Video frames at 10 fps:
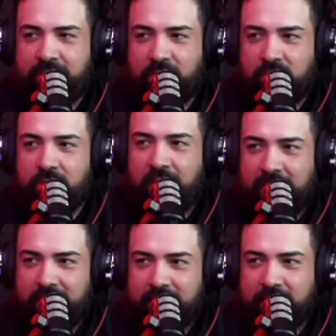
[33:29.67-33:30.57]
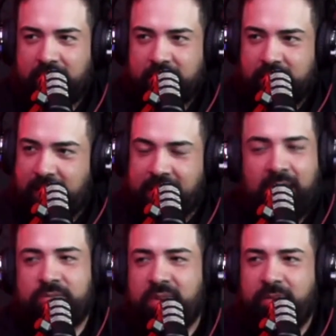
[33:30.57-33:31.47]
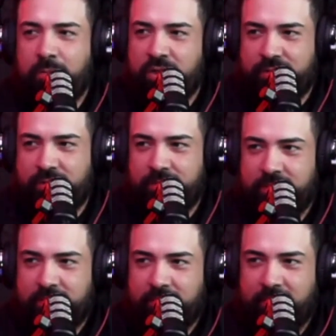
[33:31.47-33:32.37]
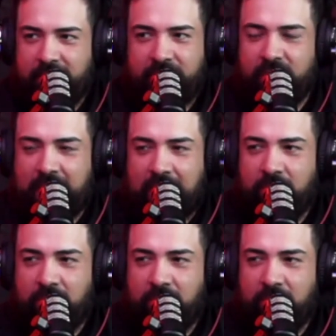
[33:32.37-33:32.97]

on cocaine. I can't drive on mushrooms. I freak out.